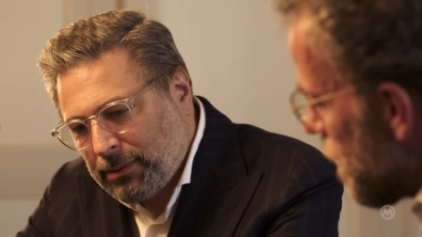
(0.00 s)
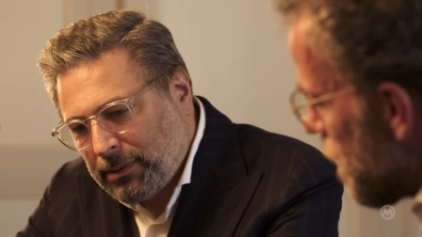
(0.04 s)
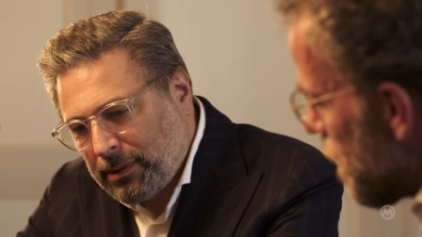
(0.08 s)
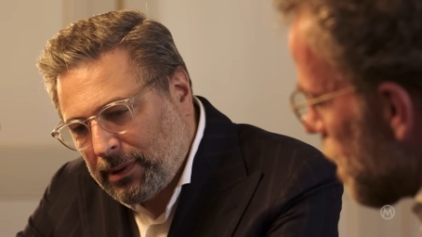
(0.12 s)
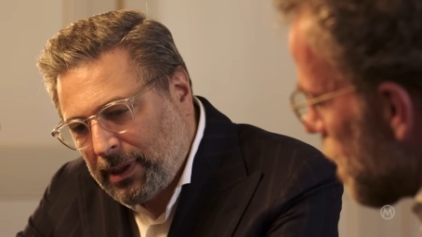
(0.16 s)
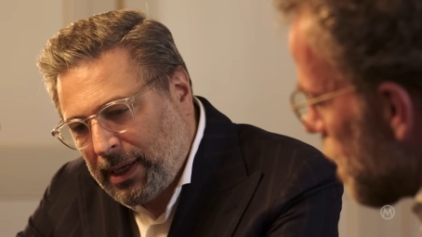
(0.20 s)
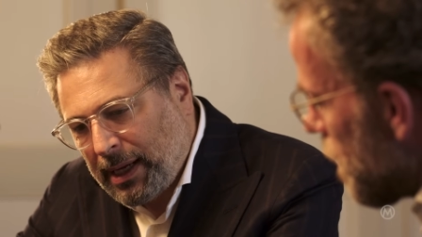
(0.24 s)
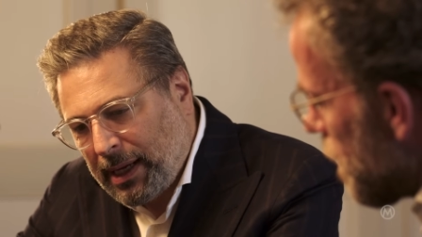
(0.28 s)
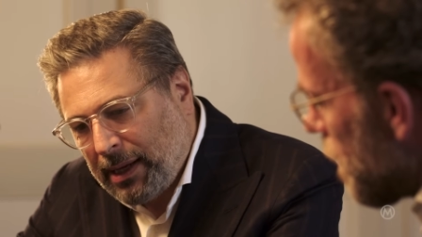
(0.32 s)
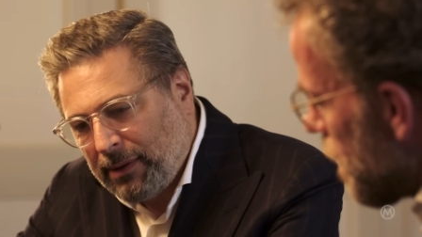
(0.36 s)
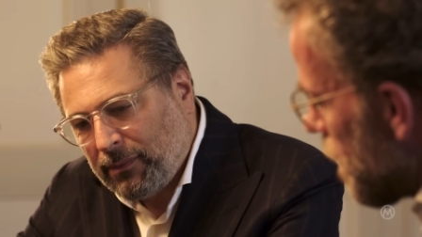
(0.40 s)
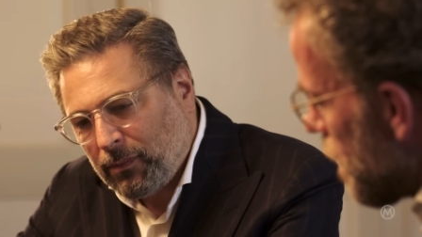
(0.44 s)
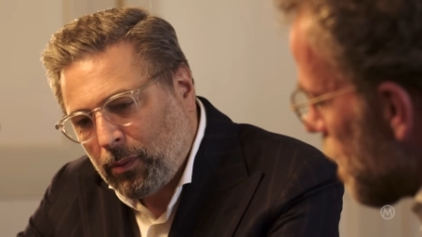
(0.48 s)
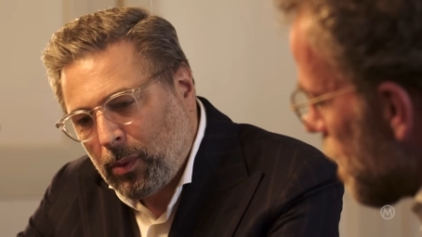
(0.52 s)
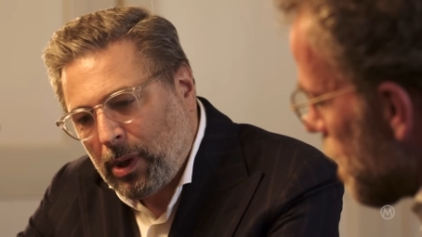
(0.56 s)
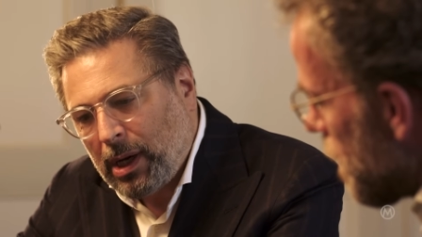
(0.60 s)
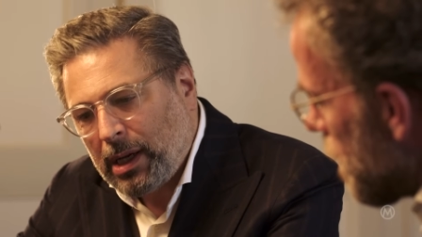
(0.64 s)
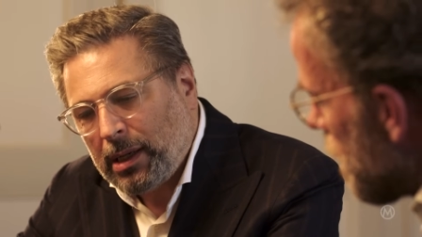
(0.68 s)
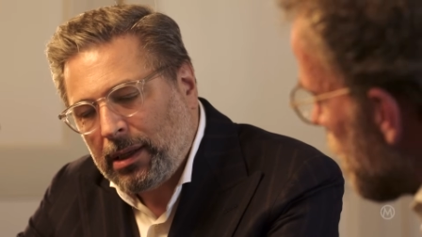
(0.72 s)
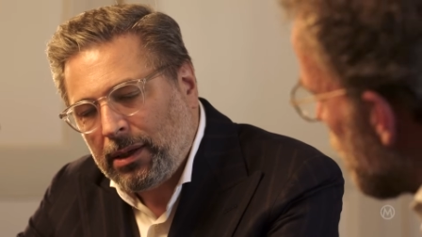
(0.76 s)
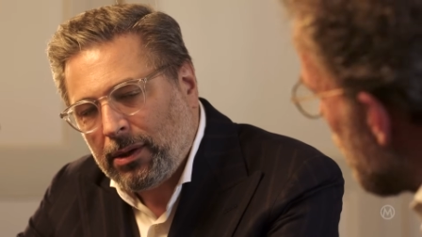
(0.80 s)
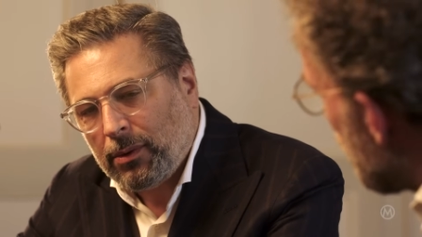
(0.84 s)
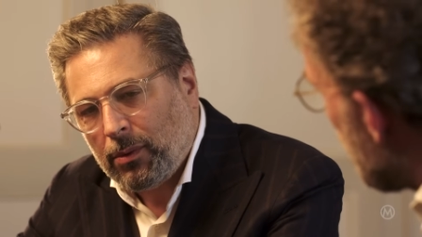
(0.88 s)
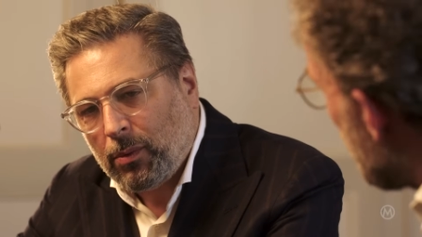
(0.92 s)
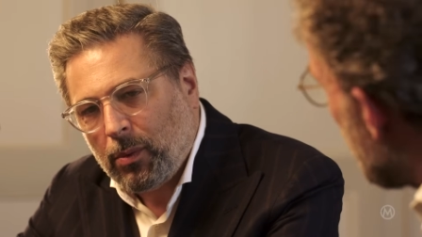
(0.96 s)
have
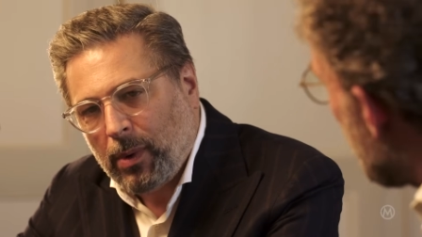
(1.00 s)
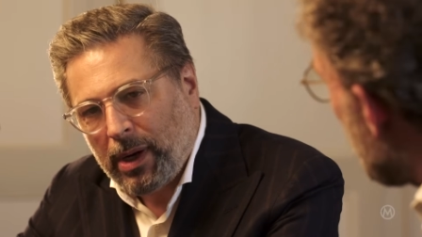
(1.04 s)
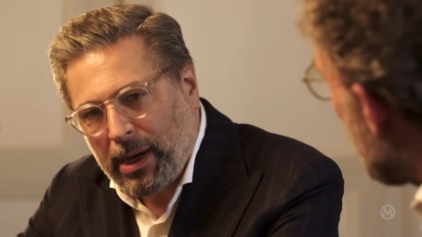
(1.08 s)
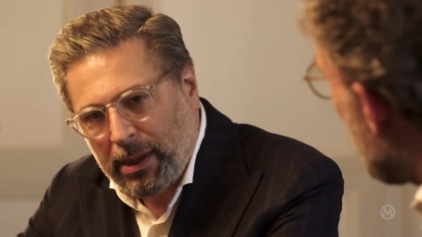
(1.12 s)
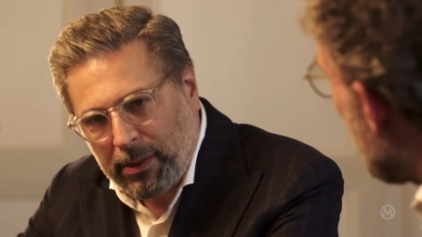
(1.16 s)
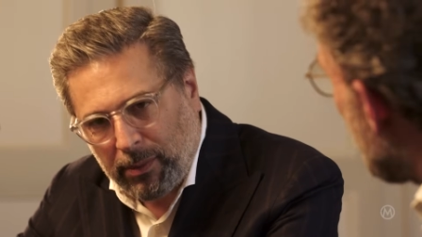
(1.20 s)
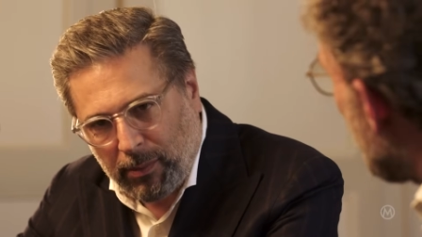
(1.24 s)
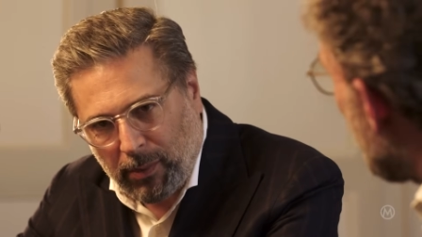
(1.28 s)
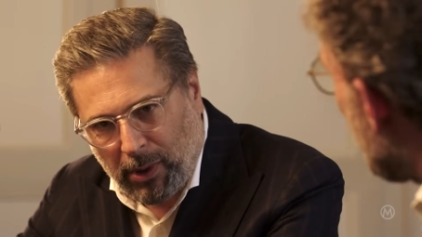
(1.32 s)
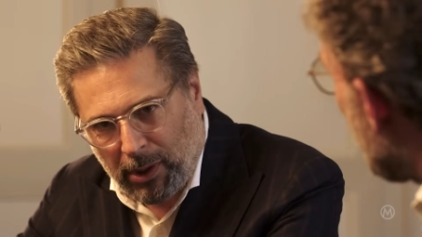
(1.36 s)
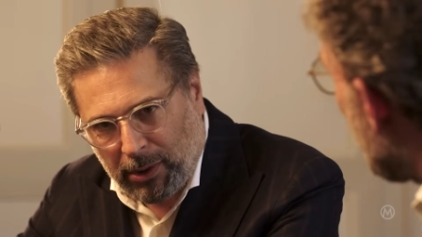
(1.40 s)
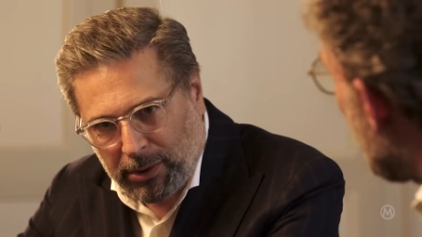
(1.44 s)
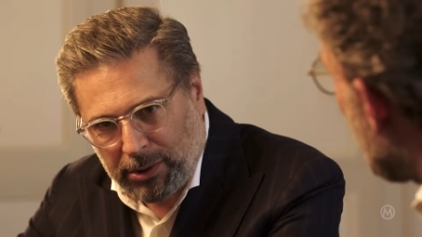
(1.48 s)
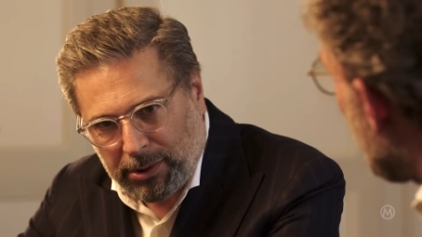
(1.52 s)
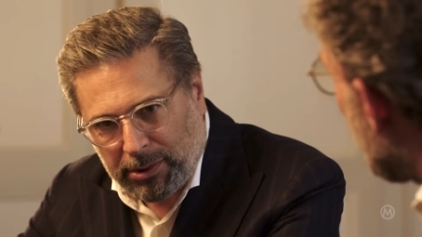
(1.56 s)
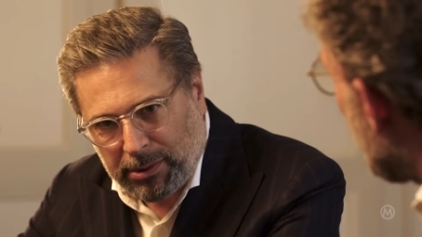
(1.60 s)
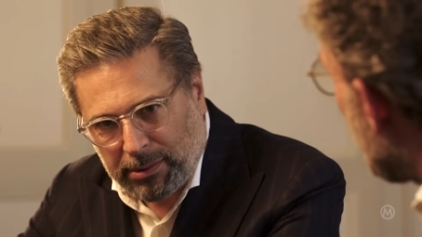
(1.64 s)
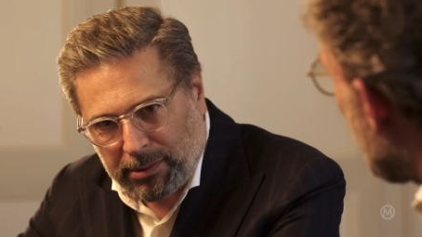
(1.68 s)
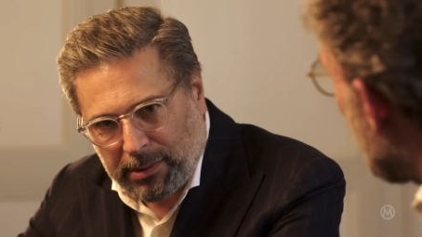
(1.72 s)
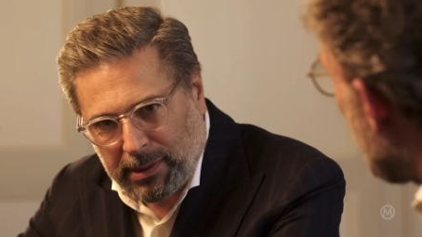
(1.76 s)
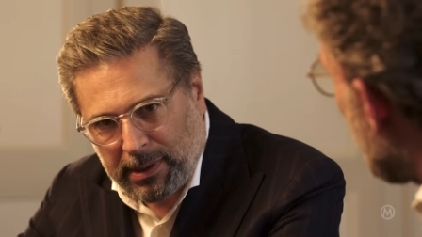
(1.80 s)
while you wear the watch.